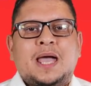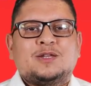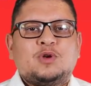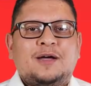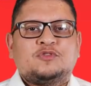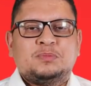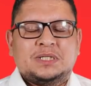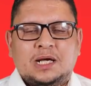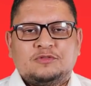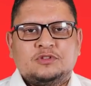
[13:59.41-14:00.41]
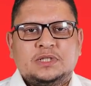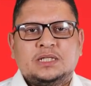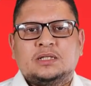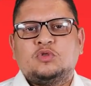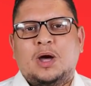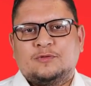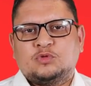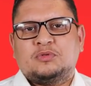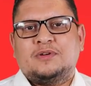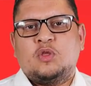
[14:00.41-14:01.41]
And you have to be careful here. You
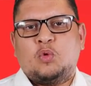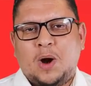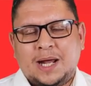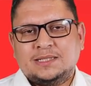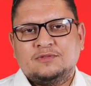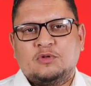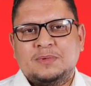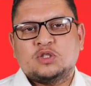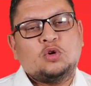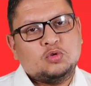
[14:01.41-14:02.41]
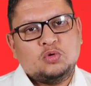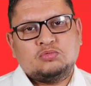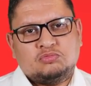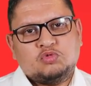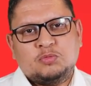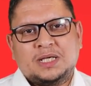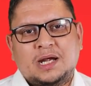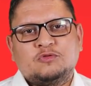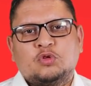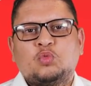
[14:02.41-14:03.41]
have to provide the right information, or you, to be
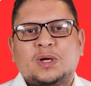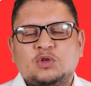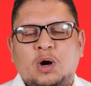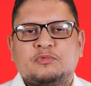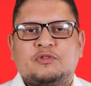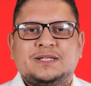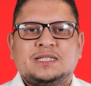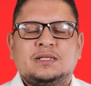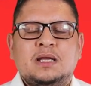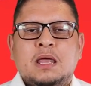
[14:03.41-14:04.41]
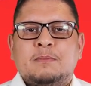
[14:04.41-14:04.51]
careful on what you are providing